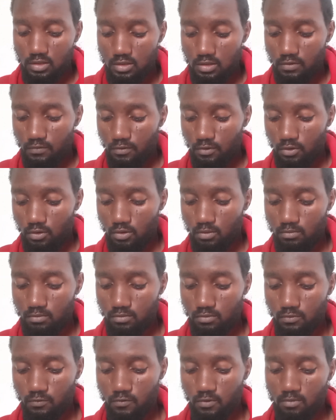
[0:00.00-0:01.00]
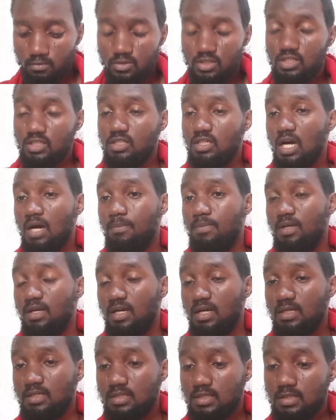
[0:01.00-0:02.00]
from the
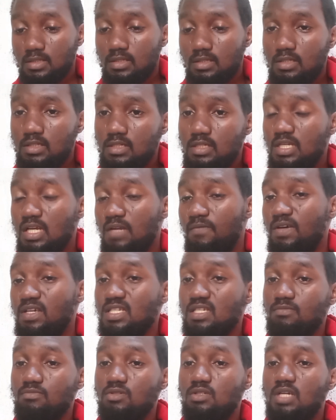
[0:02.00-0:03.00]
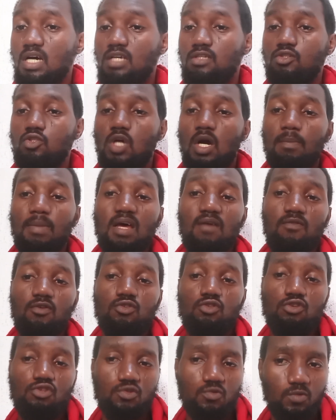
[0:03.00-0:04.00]
applicants, it is advisable that you apply for
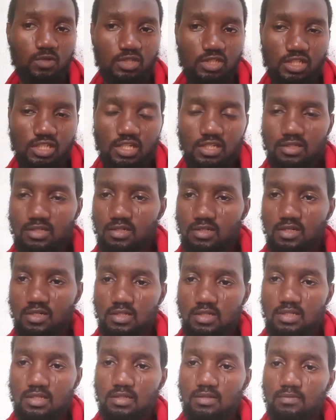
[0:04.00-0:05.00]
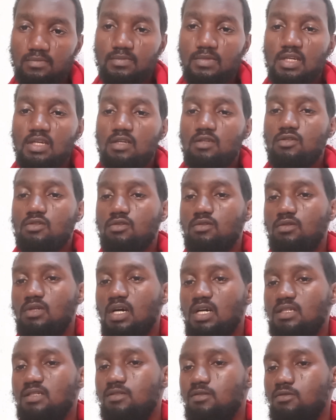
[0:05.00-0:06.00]
just 1 year straight, so
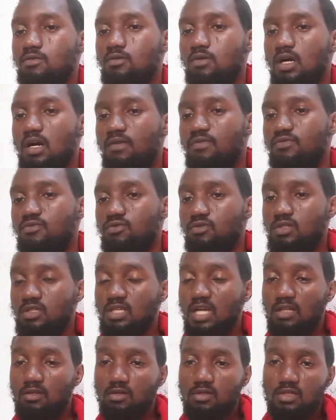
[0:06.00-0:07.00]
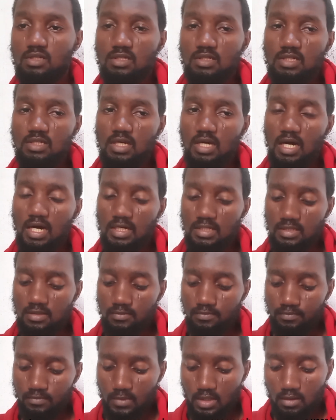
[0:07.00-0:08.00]
that you don't have stories that touches the heart.
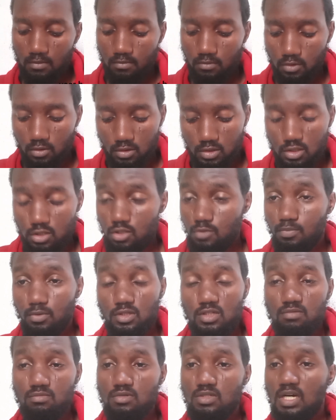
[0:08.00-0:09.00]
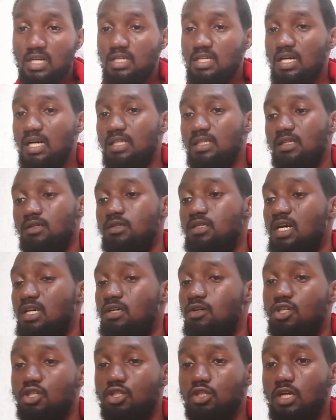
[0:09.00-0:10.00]
Because it's possible that they can tell you that
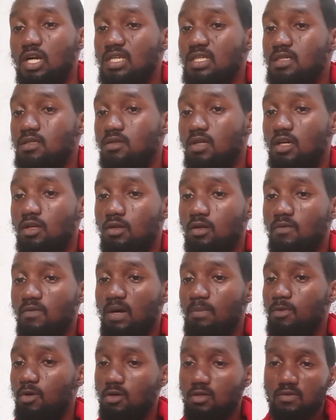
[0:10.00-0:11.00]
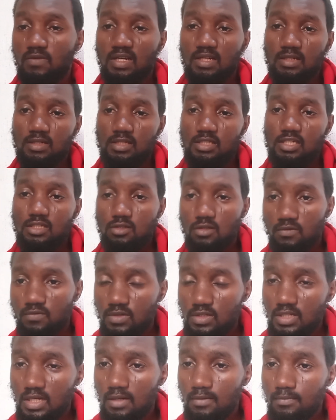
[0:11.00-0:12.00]
your insurance is not enough, and because of that they reject your
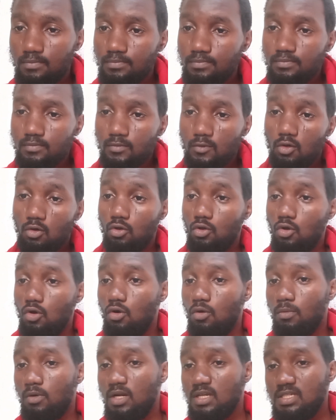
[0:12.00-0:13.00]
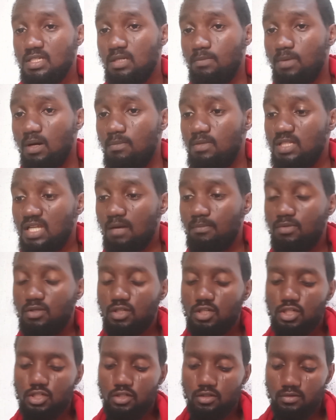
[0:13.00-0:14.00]
visa or your resident permit
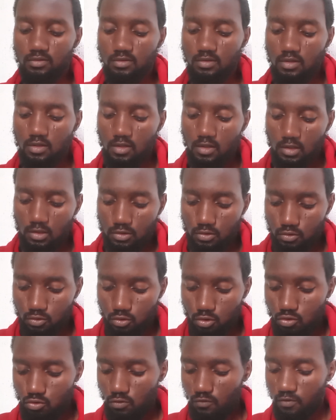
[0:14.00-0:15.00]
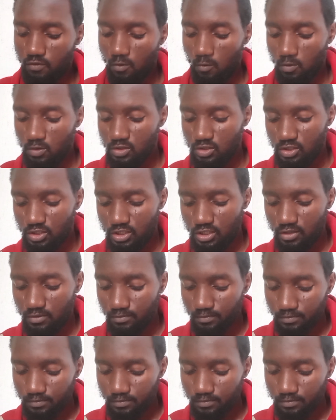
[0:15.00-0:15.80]
application. So just go for 1 year,